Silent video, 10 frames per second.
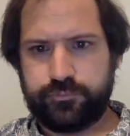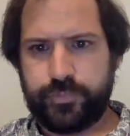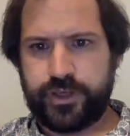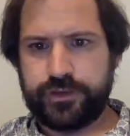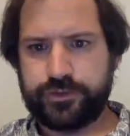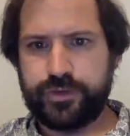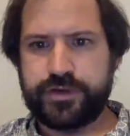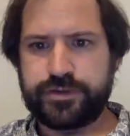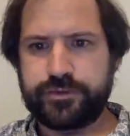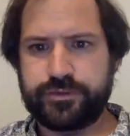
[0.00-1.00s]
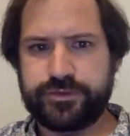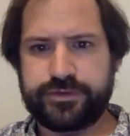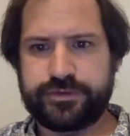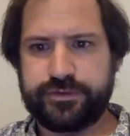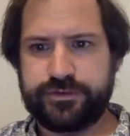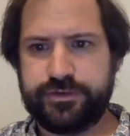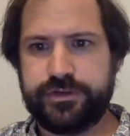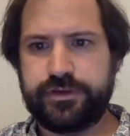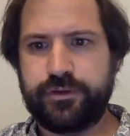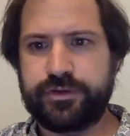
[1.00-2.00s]
penetration resistance
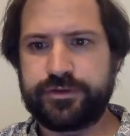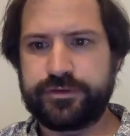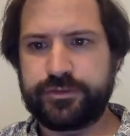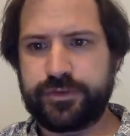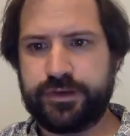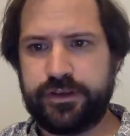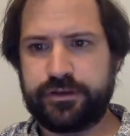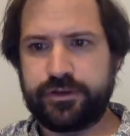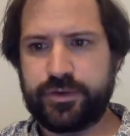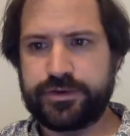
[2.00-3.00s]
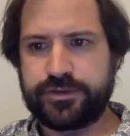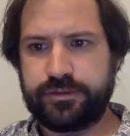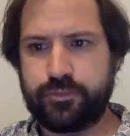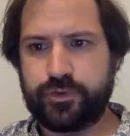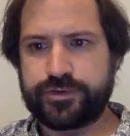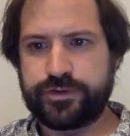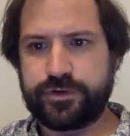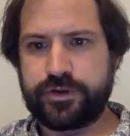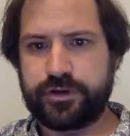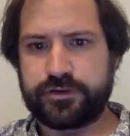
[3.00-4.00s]
decreases with an increase in moisture
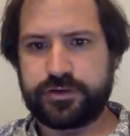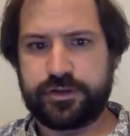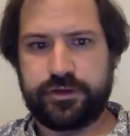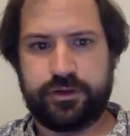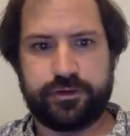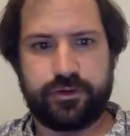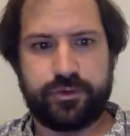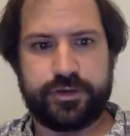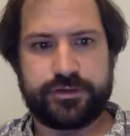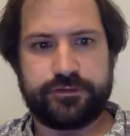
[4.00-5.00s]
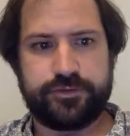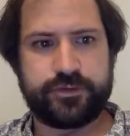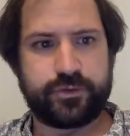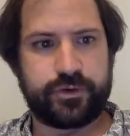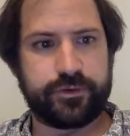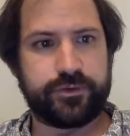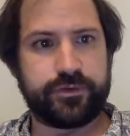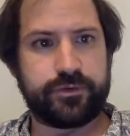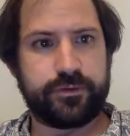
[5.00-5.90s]
content in cohesive soils.